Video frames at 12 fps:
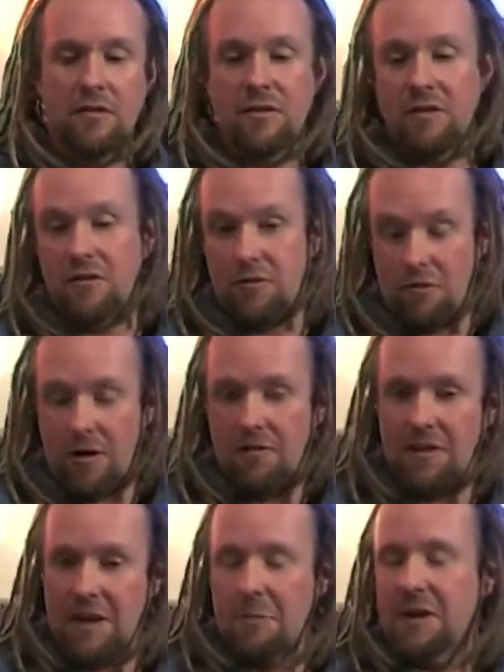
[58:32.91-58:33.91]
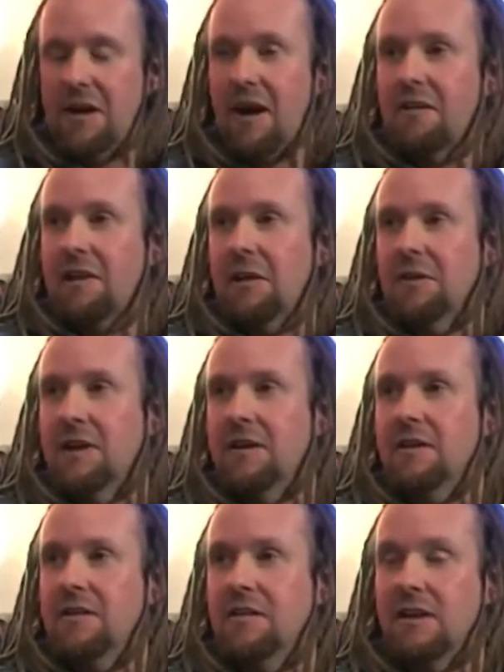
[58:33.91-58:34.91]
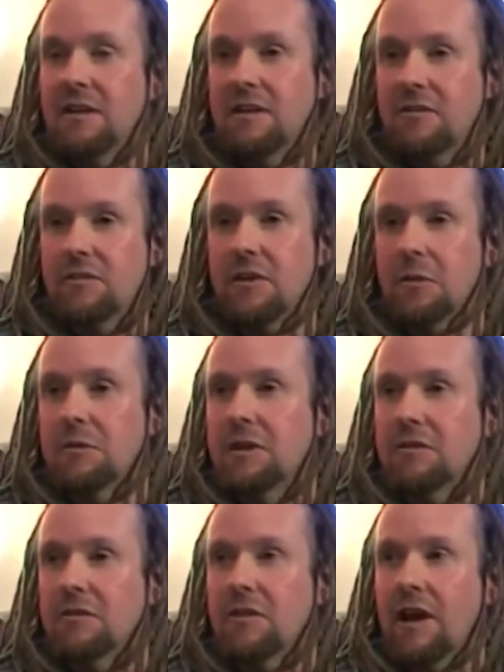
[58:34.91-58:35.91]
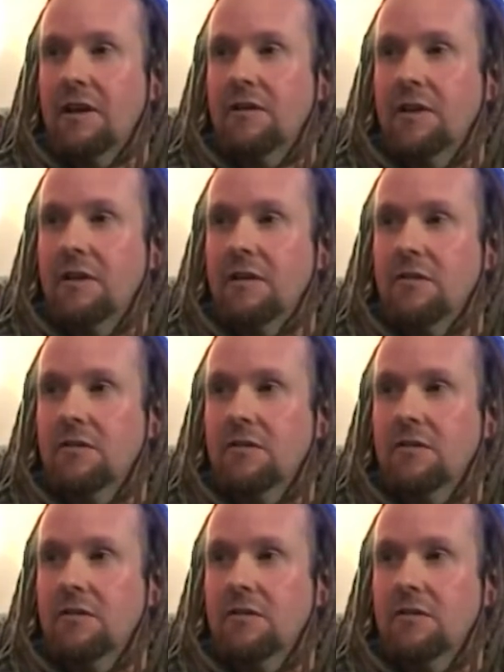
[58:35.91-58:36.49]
I said, "It's all right if I get my car out then." And he still didn't say anything.